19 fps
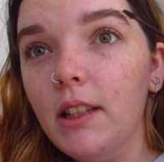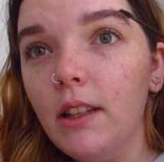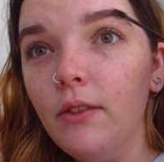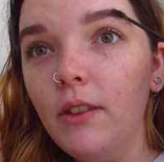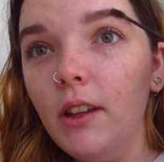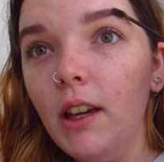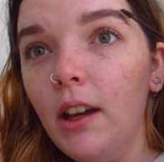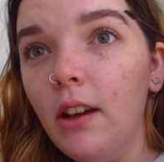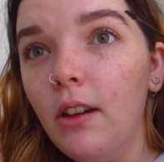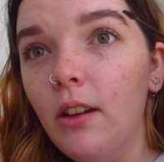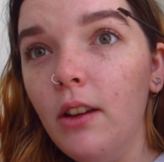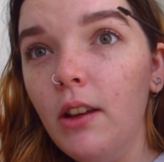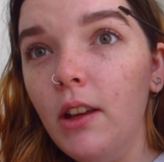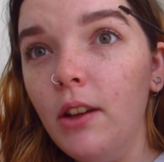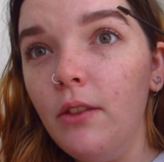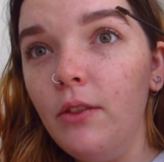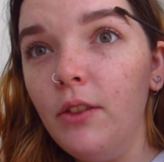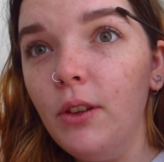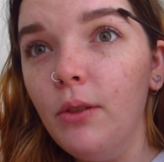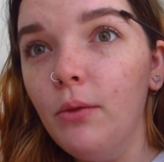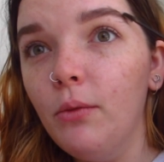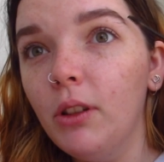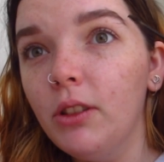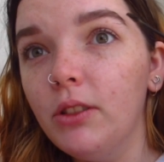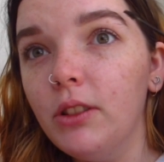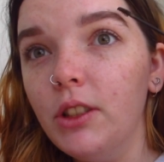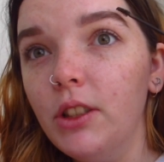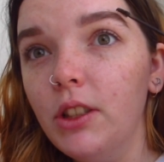If you
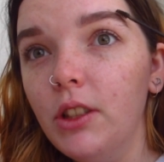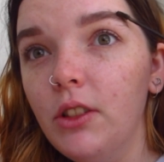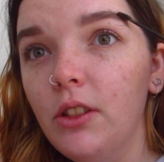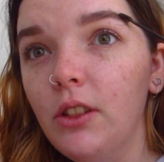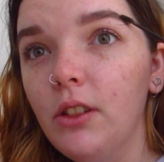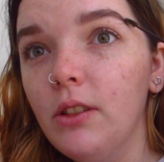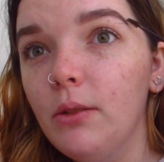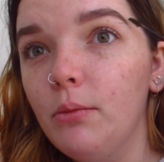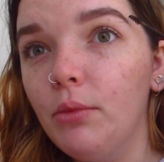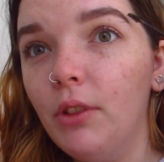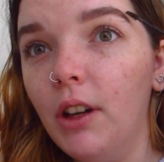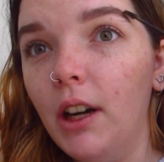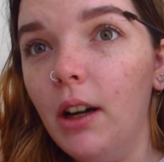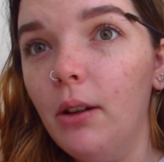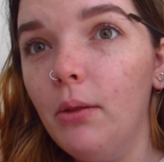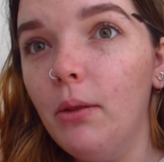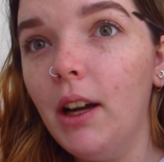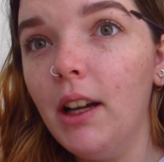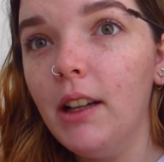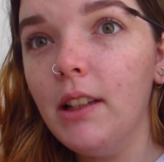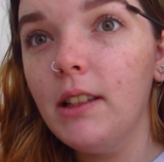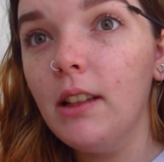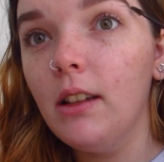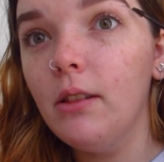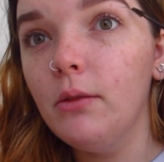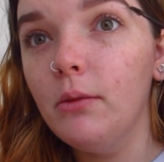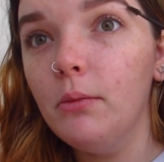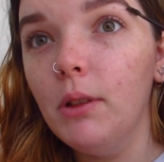want to just use a brow wax,
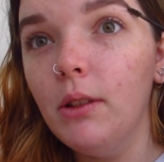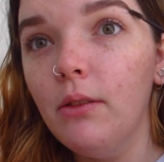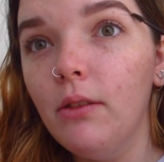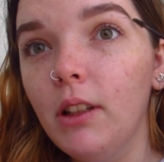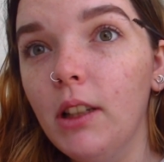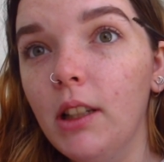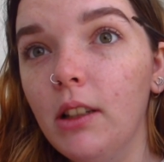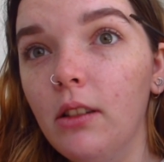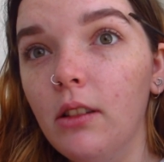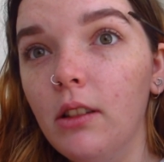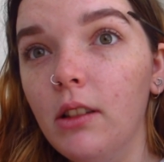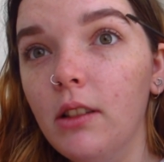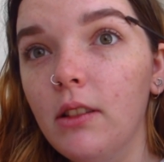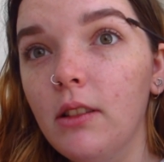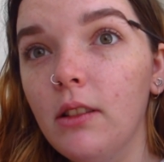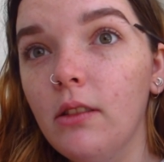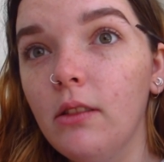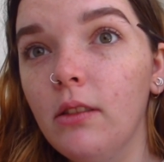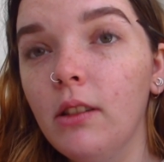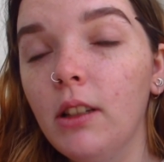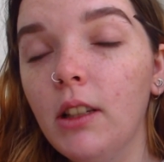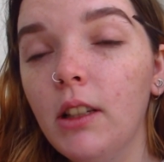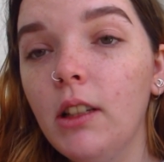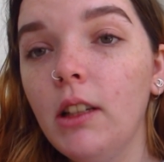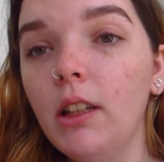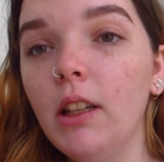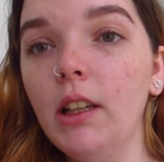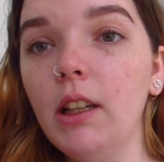that would be really good because it'll
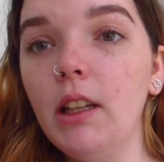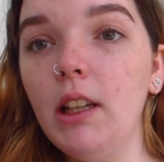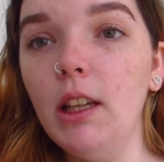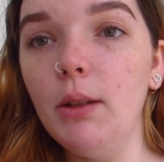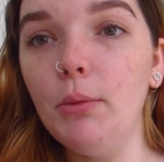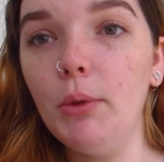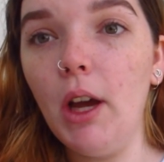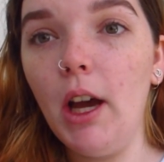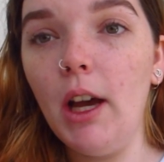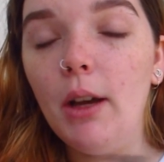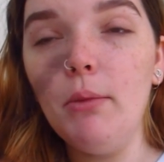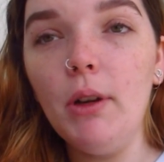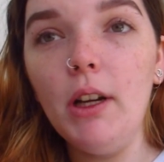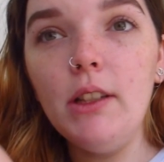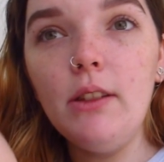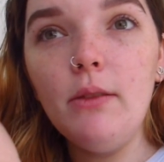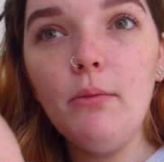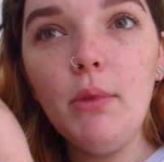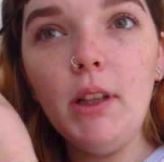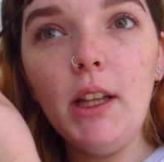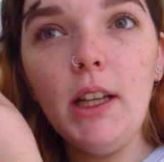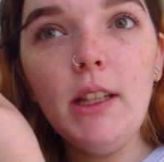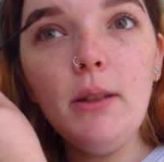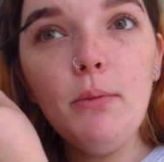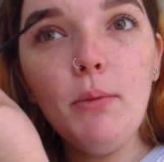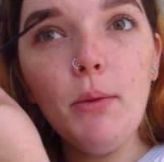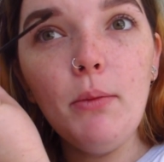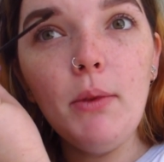keep your eyebrows in
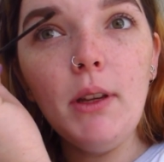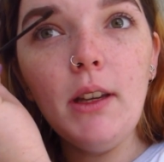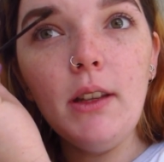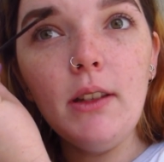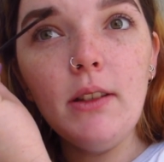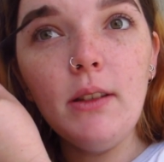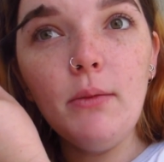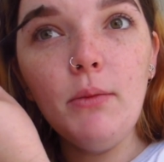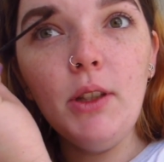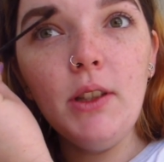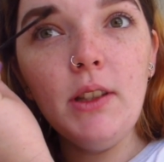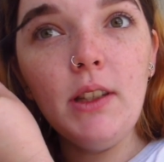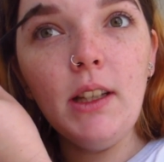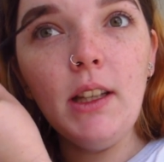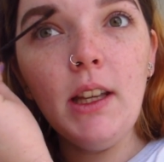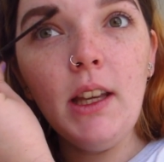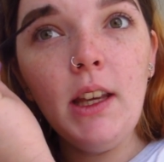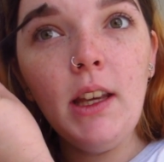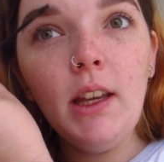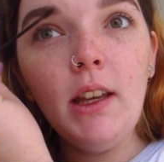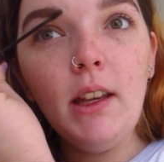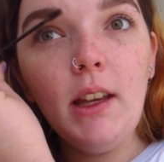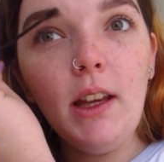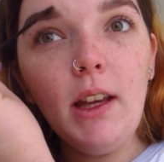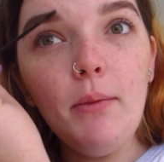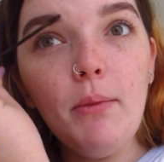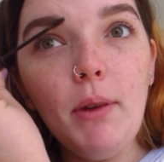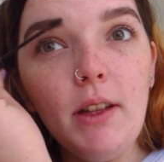place, but because I'm using
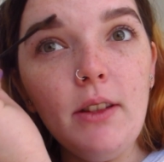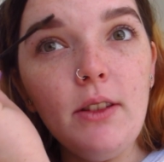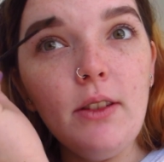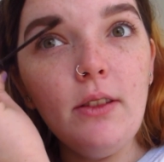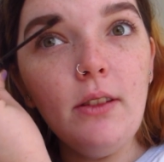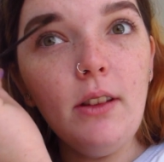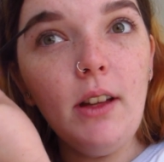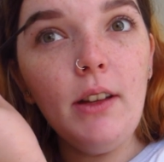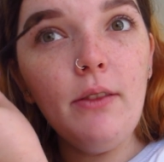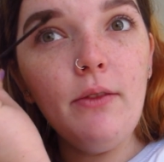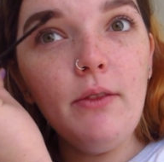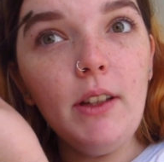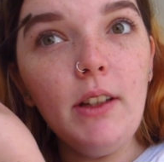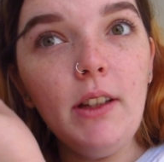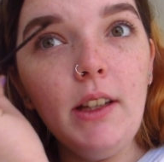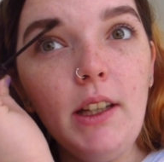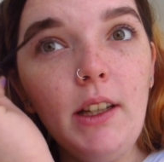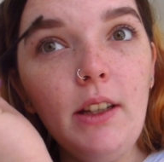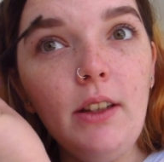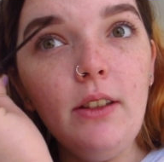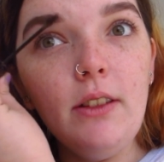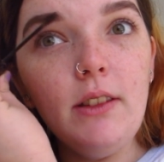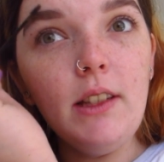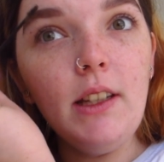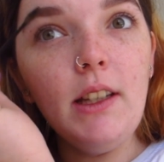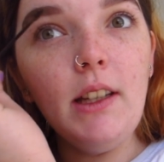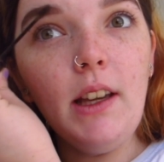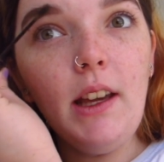a pencil, I feel like
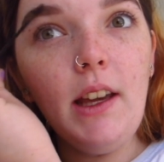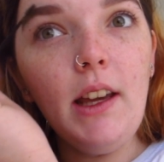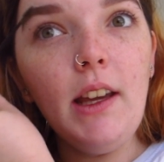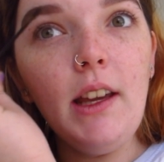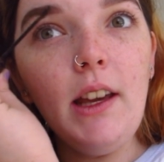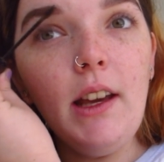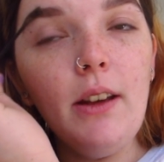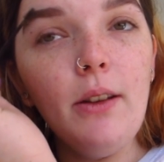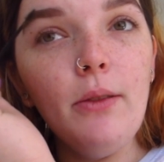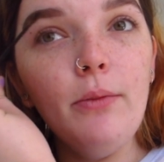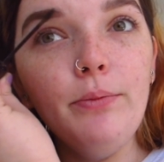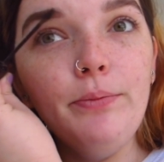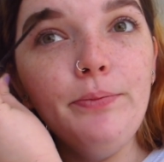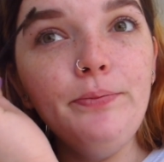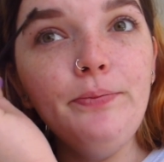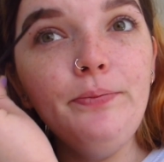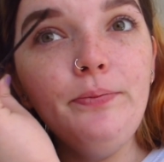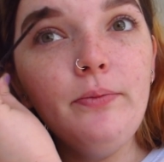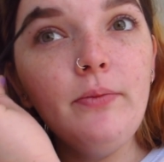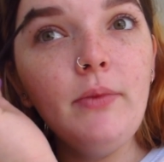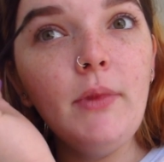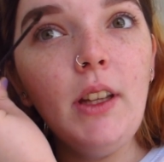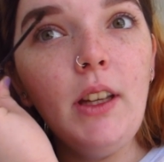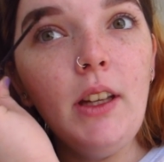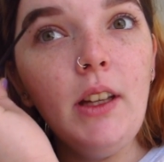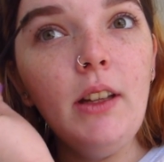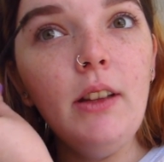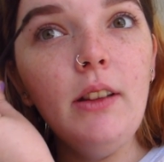using a
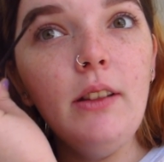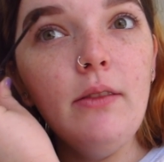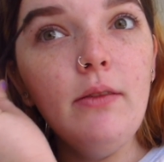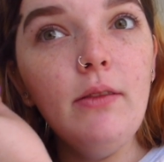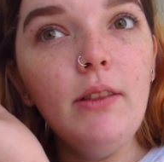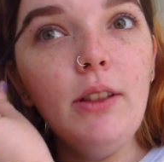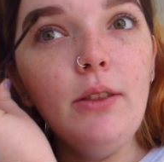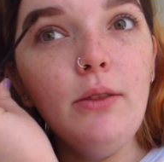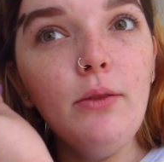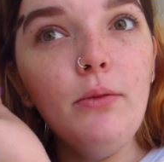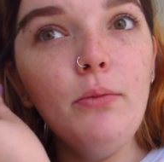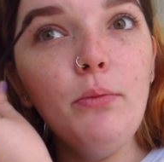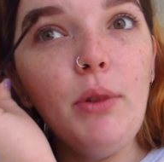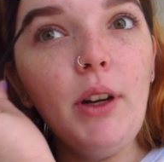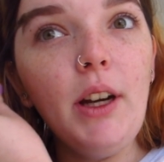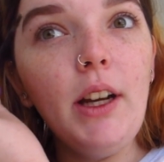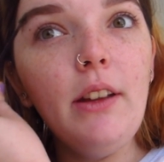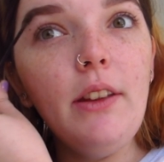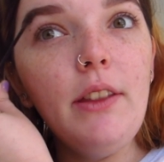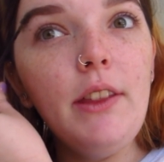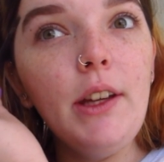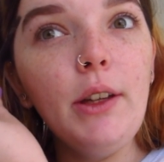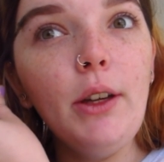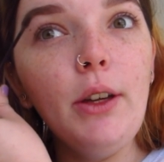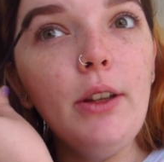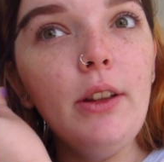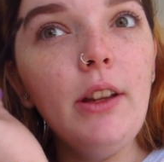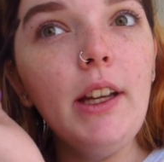little brow
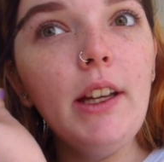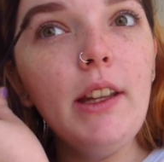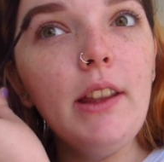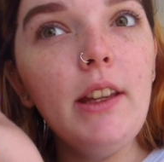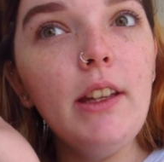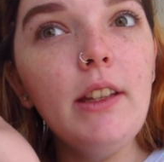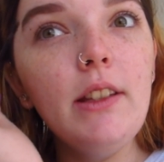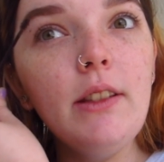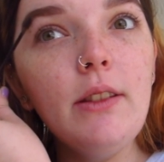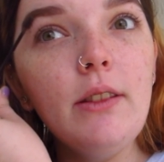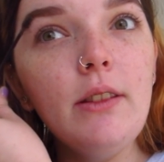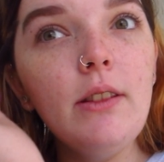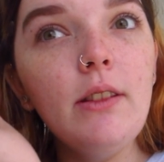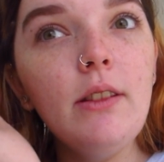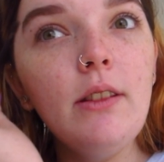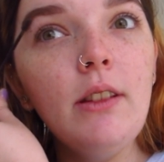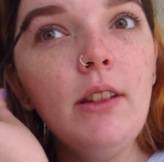thingo like this